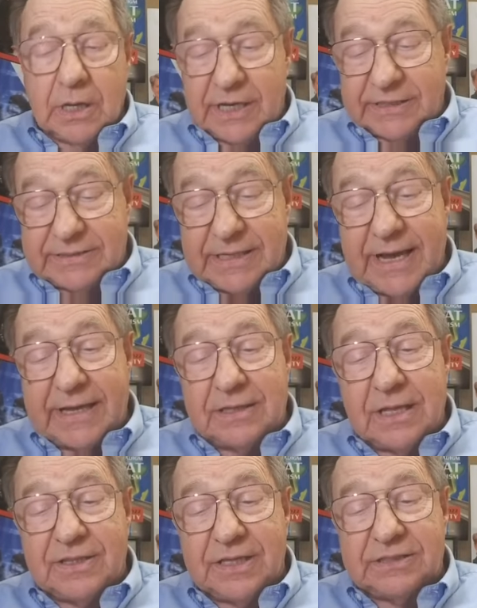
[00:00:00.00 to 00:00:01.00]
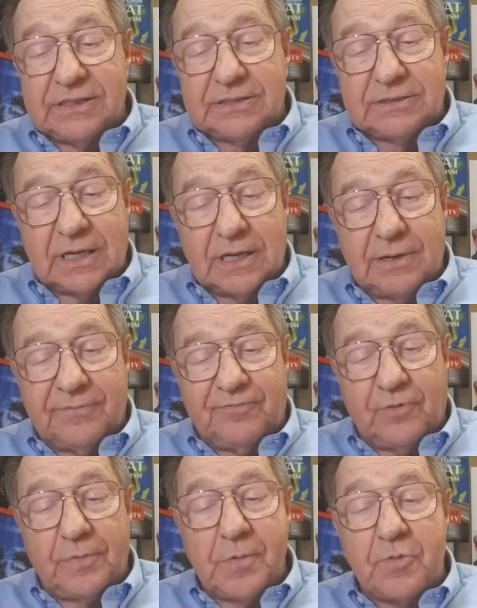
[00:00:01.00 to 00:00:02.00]
He said, this is
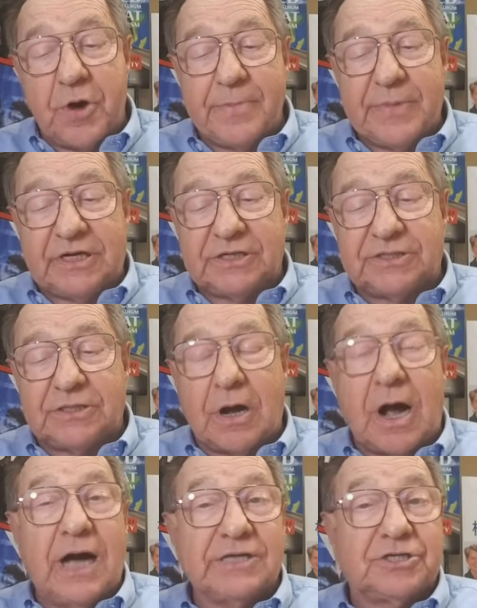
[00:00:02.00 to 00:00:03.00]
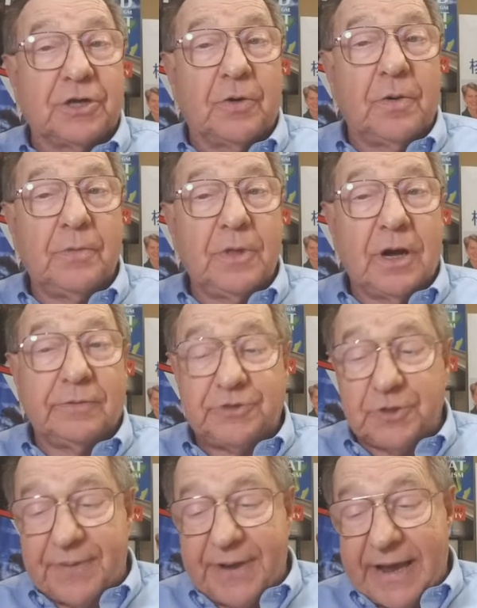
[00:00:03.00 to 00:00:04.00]
former Prime Minister Aso of
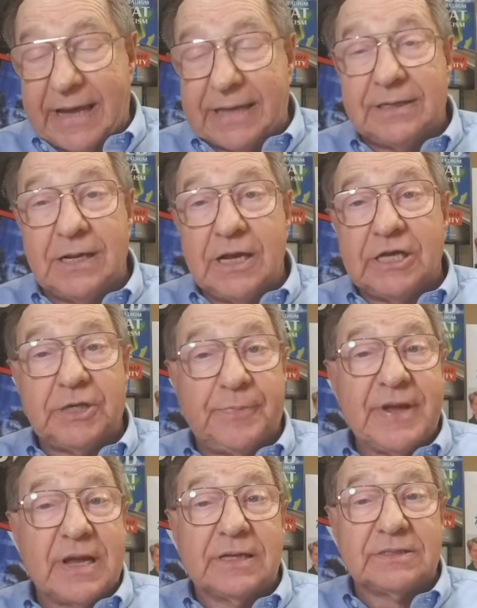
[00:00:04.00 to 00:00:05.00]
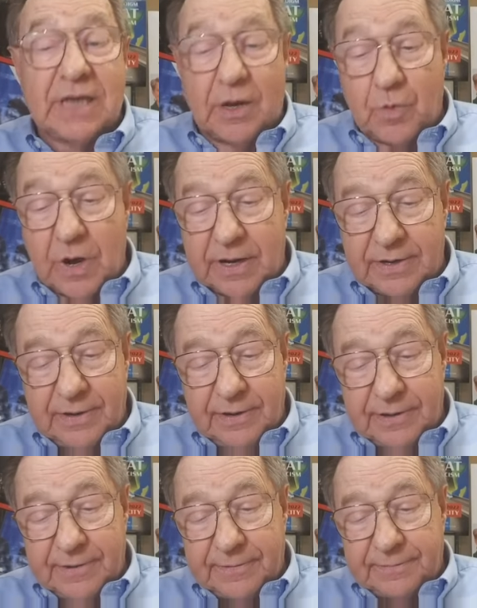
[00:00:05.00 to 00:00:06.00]
Japan speaking in Taiwan,
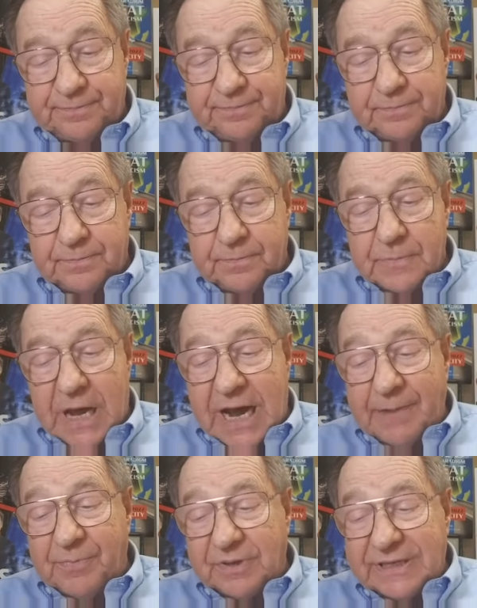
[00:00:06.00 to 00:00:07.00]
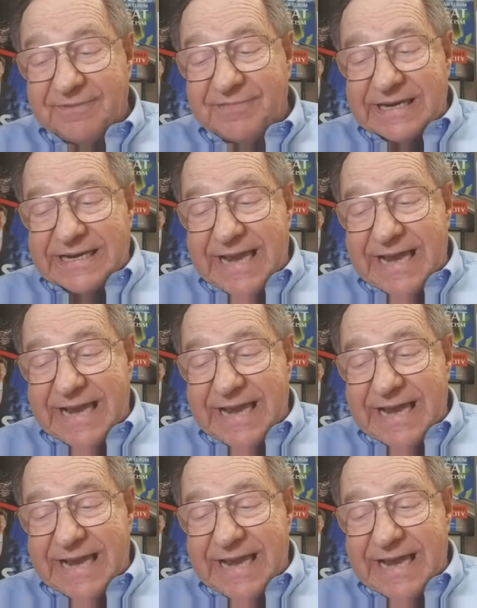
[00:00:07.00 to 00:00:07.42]
I believe that